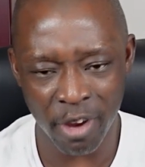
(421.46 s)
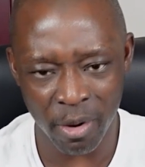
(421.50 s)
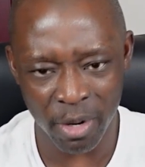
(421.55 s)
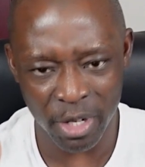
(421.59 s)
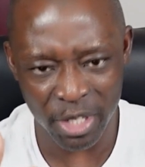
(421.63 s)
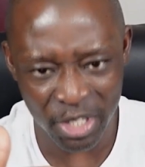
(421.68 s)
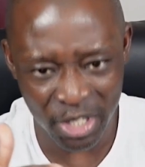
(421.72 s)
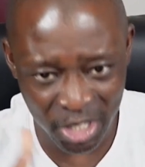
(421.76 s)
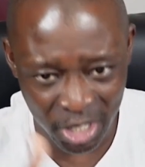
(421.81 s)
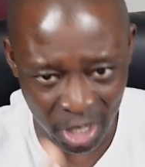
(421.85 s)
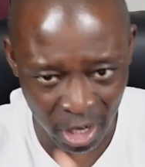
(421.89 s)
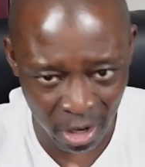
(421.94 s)

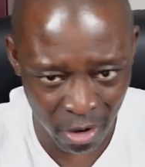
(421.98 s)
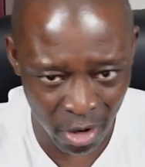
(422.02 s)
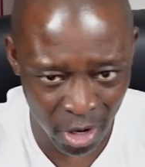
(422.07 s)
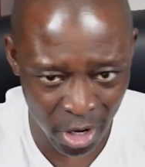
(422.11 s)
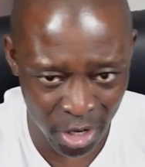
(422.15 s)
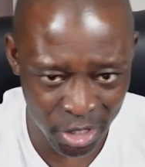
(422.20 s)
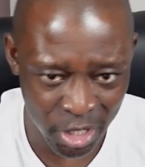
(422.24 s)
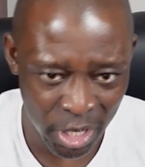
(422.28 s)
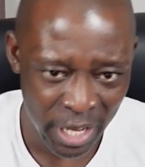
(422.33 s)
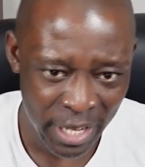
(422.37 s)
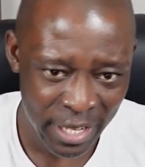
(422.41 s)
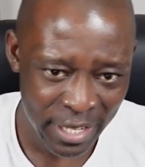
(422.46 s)

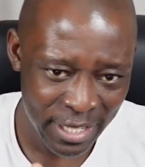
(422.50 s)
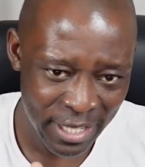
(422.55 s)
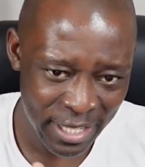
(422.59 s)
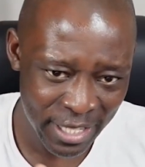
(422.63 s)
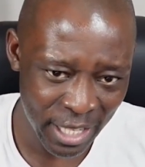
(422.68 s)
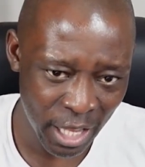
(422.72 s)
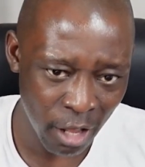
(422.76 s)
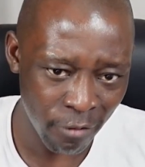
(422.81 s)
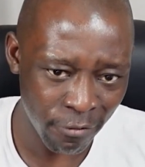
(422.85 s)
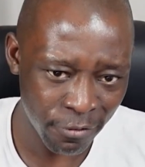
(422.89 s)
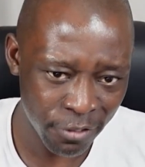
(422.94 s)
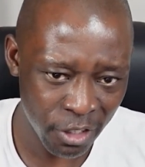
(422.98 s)
serious,
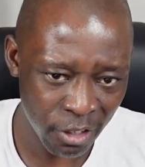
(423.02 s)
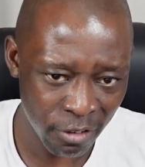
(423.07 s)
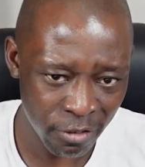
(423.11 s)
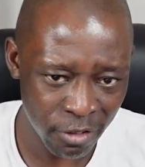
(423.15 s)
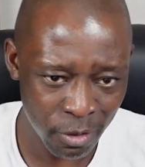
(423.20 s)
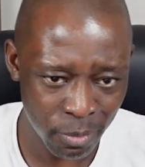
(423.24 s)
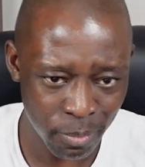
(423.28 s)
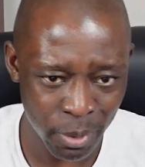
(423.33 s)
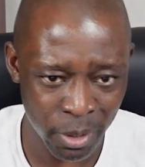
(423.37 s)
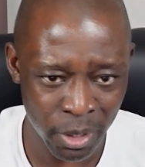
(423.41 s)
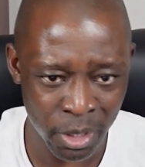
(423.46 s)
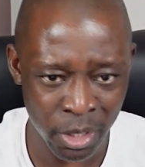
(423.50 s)

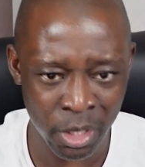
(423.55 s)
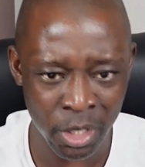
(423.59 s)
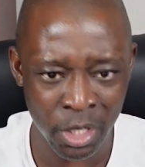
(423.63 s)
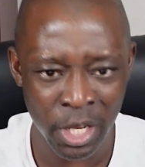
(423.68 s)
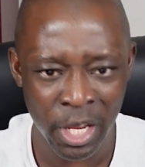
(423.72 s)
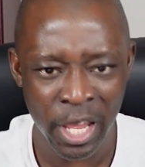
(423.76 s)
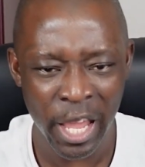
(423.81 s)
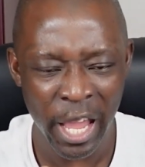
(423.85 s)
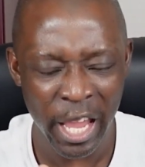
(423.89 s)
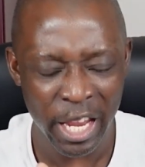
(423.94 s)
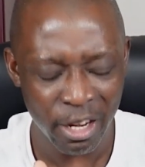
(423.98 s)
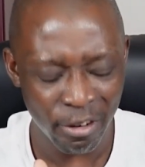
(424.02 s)
self-disciplined,
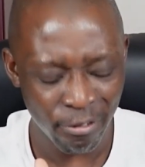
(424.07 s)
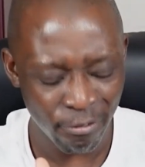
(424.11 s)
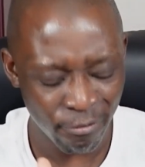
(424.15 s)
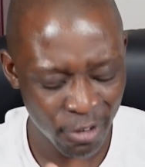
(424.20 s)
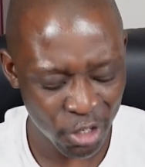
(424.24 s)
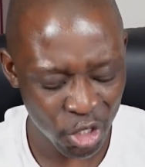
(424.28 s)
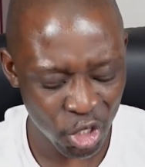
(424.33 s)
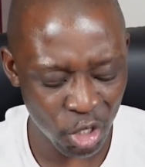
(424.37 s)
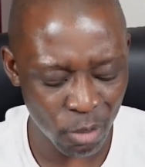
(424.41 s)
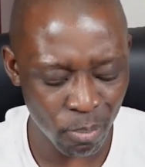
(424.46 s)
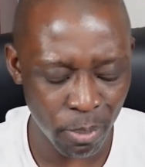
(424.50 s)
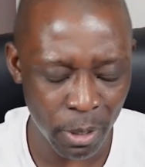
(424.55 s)
and
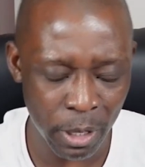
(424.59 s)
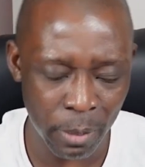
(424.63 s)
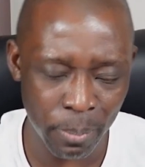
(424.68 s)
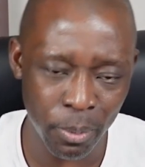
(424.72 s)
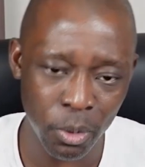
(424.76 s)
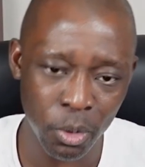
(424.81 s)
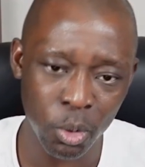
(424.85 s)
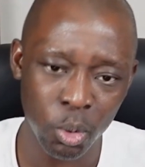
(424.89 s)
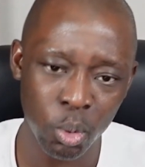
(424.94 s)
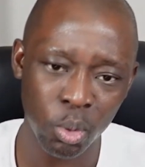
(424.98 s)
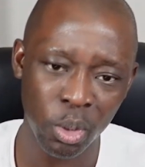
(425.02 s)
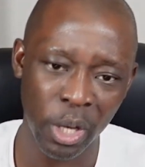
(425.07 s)
efficient people
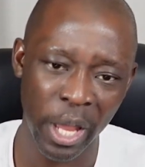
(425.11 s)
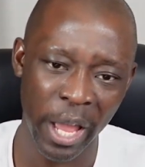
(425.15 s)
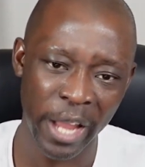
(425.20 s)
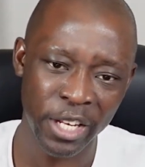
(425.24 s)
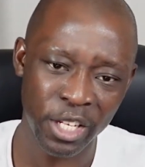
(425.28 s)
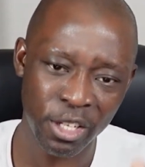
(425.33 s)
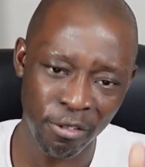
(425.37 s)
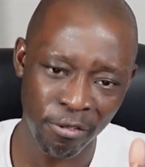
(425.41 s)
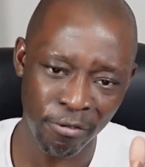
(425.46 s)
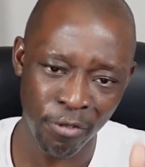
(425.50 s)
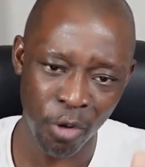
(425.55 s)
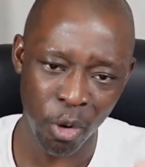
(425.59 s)
who like to
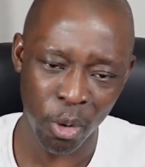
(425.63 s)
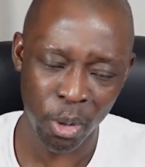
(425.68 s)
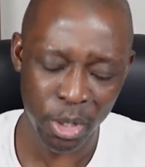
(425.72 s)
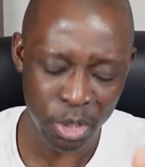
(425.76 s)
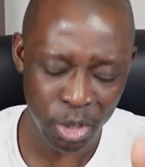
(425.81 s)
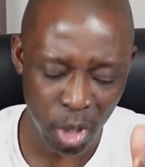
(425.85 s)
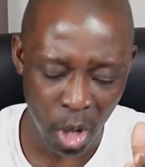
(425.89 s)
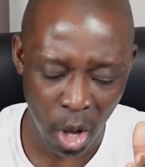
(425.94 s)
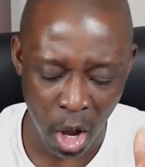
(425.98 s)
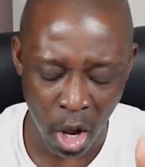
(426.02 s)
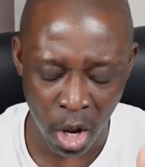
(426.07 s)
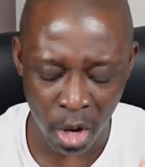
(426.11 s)
focus
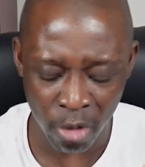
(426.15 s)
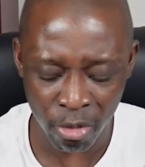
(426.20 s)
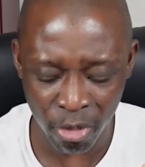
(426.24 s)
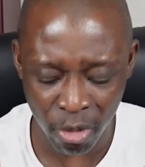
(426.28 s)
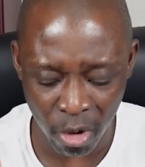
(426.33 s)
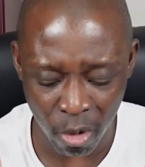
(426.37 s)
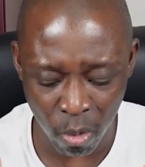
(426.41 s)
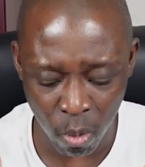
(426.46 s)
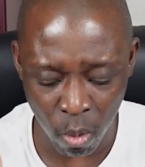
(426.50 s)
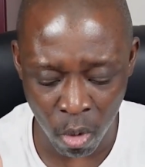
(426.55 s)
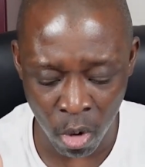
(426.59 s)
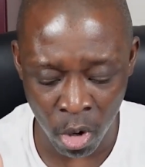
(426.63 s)
on their
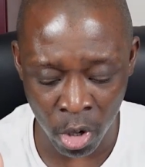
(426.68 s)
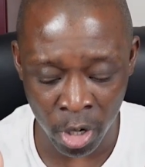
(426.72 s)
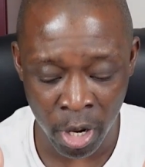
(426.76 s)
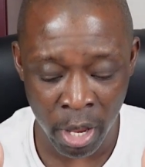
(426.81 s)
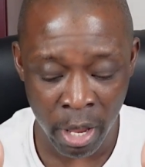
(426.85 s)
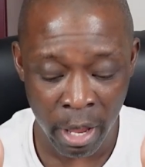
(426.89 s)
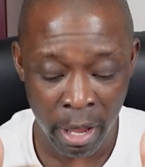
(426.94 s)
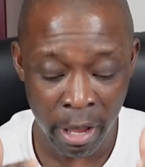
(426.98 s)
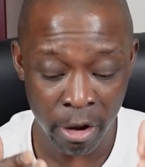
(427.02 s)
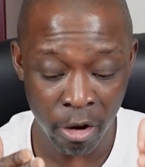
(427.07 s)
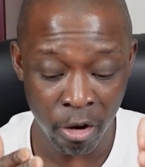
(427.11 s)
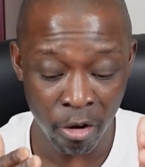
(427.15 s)
work
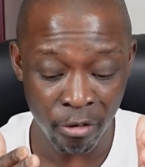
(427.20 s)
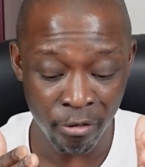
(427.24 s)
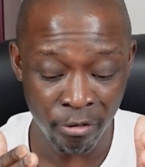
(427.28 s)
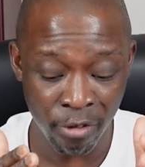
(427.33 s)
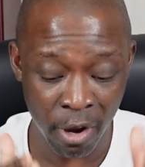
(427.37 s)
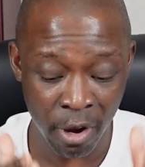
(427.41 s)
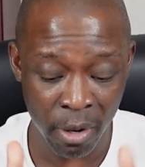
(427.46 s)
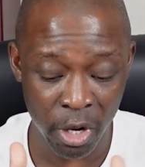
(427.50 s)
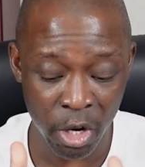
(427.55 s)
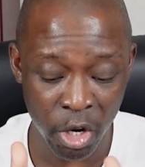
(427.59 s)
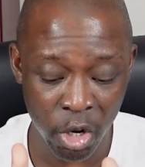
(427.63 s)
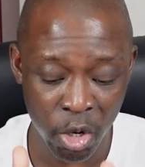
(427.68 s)
and are
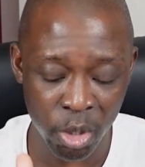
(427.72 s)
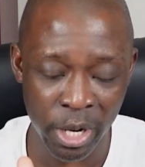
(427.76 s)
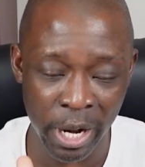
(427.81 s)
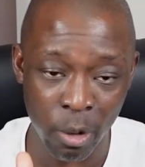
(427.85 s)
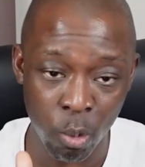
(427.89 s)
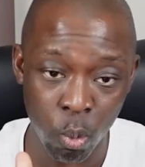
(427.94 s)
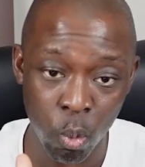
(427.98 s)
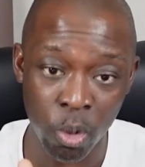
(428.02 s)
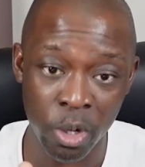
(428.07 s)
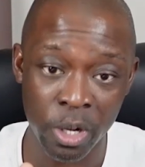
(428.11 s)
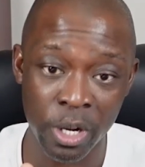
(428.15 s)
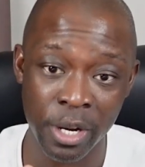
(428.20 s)
very good at
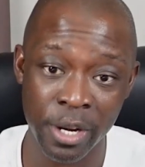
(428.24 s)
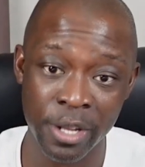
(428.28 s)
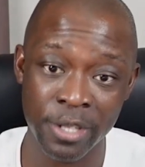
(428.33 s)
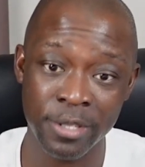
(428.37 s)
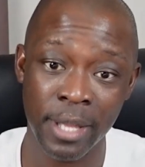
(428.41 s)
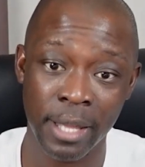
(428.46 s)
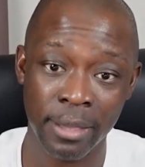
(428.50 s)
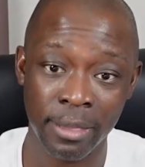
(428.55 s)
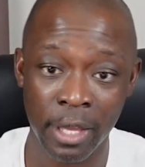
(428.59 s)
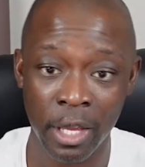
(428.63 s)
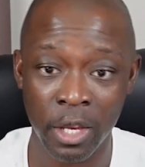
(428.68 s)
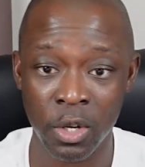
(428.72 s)
what it is that
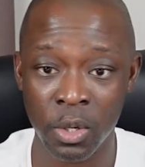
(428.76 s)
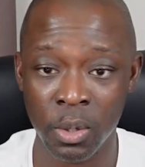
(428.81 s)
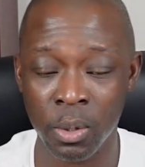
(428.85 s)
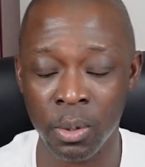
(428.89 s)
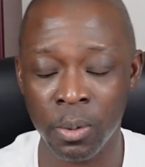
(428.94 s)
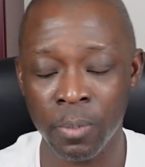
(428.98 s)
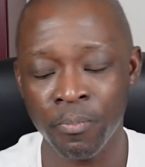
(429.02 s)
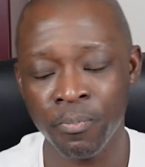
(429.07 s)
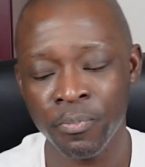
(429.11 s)
they do.